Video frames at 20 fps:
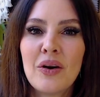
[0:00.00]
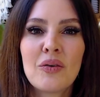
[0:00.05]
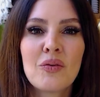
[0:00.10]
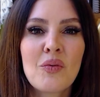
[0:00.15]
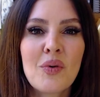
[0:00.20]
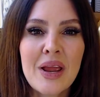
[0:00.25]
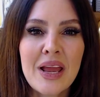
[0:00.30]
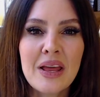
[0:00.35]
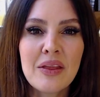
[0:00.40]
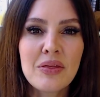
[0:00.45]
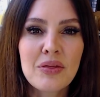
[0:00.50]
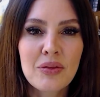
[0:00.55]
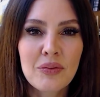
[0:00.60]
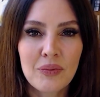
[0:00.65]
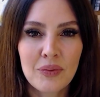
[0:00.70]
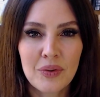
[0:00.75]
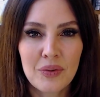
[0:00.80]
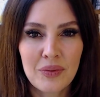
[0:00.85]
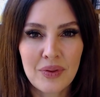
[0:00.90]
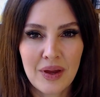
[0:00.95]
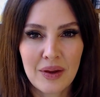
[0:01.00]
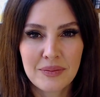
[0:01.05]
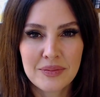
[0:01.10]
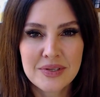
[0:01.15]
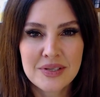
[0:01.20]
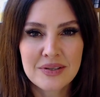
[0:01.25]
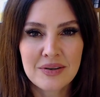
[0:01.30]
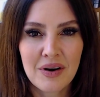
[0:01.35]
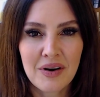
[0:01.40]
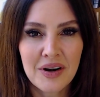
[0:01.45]
Read through them,
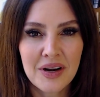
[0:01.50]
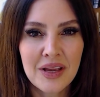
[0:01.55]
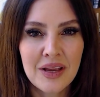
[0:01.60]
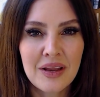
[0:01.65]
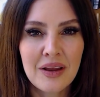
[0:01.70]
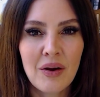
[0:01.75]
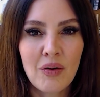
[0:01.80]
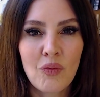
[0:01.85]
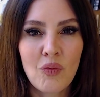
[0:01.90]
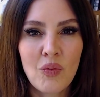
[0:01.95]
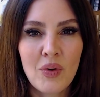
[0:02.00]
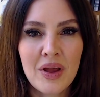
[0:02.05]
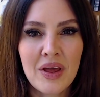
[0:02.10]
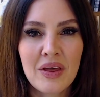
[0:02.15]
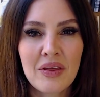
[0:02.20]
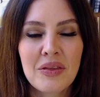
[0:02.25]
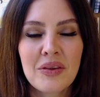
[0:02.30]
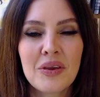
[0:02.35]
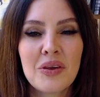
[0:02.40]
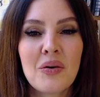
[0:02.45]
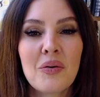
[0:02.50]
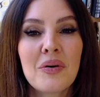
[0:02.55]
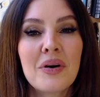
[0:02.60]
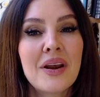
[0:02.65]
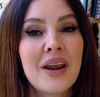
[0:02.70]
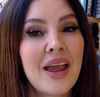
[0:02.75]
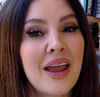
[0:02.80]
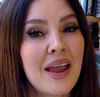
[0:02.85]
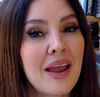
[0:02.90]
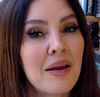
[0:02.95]
starting with your
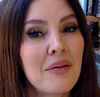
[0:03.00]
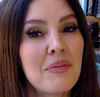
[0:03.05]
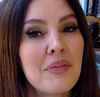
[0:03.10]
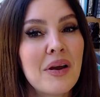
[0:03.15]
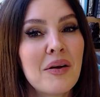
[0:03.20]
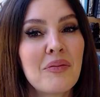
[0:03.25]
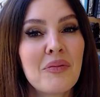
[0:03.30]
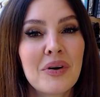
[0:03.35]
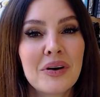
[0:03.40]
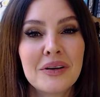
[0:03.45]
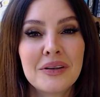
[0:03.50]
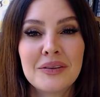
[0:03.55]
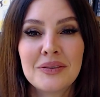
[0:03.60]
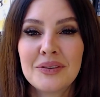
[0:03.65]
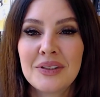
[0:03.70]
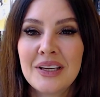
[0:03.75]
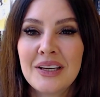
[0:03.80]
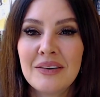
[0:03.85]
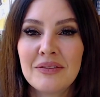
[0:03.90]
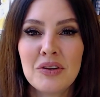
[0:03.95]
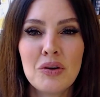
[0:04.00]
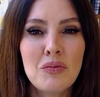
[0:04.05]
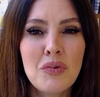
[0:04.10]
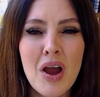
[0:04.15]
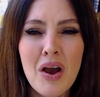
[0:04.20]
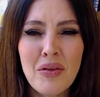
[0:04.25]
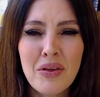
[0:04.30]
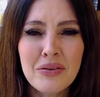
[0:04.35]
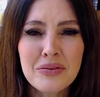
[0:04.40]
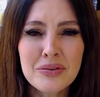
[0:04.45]
name and where you live. You
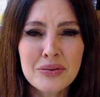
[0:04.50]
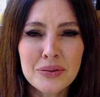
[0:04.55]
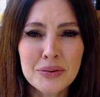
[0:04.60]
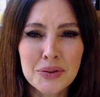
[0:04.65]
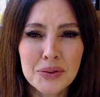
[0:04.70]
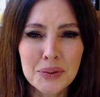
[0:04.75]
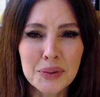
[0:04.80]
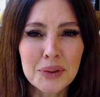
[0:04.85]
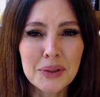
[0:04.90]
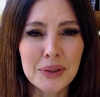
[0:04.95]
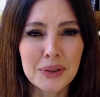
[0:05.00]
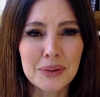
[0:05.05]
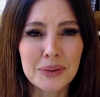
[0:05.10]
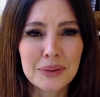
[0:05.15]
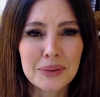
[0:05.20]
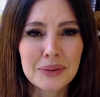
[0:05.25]
know those are true.